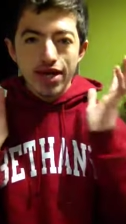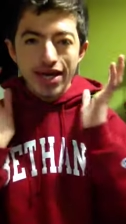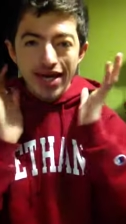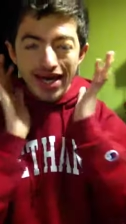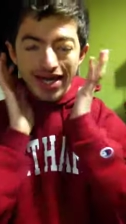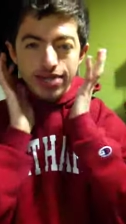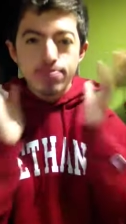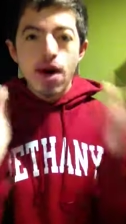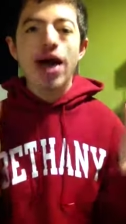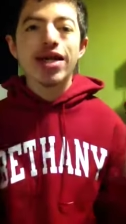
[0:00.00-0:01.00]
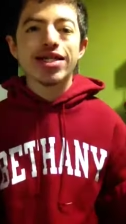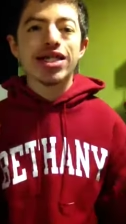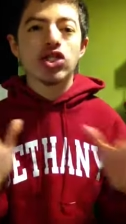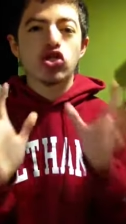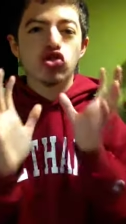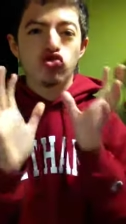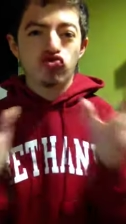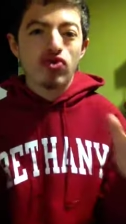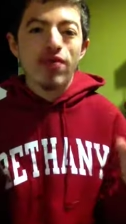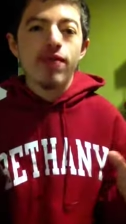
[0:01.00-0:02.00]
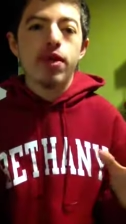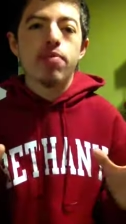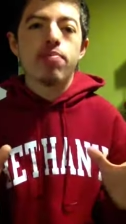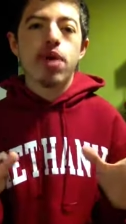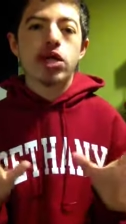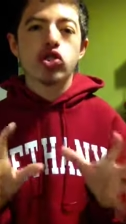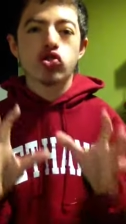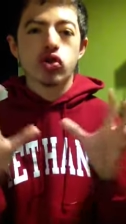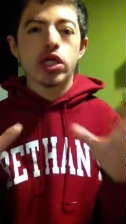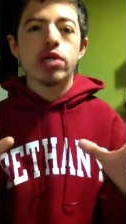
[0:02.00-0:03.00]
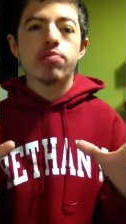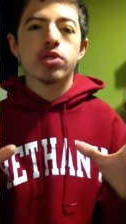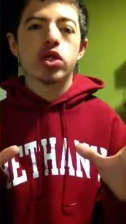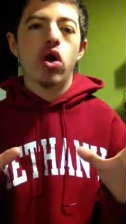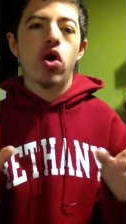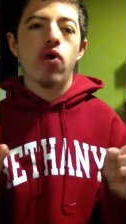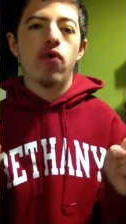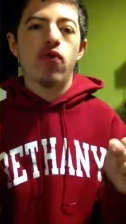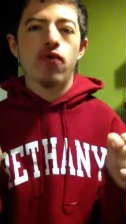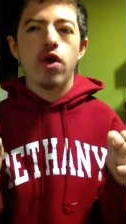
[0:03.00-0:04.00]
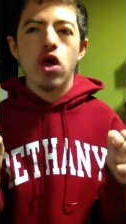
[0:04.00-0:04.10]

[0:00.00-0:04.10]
his mind is driven by dreams of